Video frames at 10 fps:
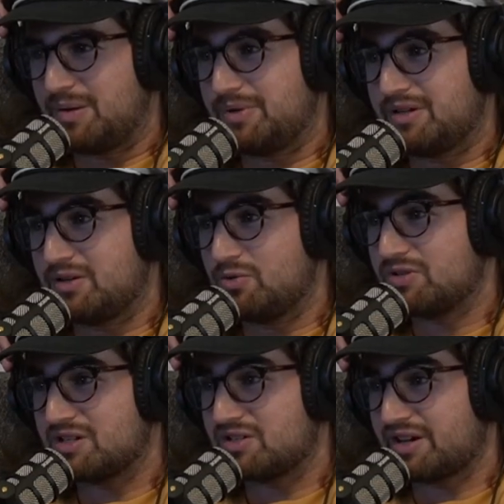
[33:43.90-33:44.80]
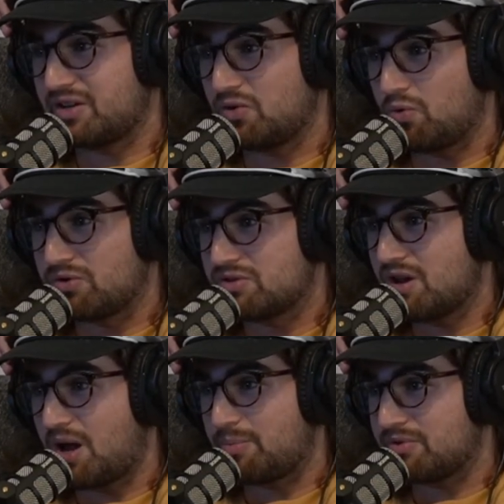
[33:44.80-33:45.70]
Maybe to use as like a
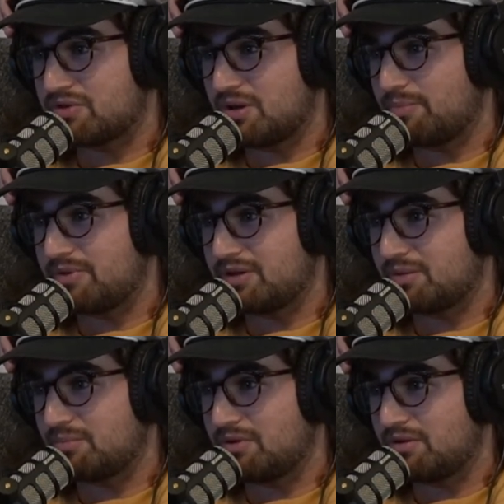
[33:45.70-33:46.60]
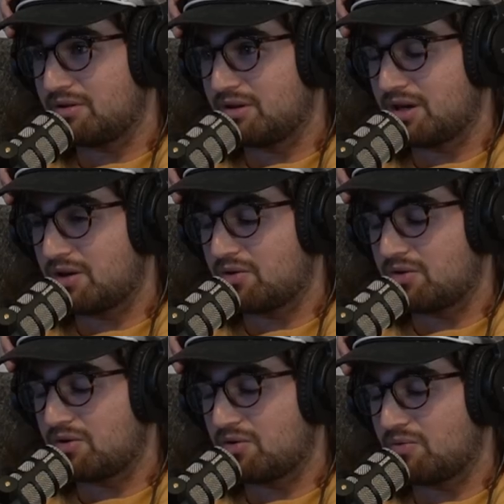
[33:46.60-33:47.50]
doorstop or something, but I don't
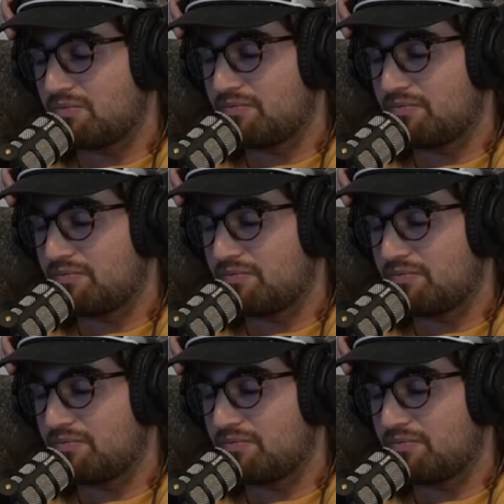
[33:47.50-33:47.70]
know.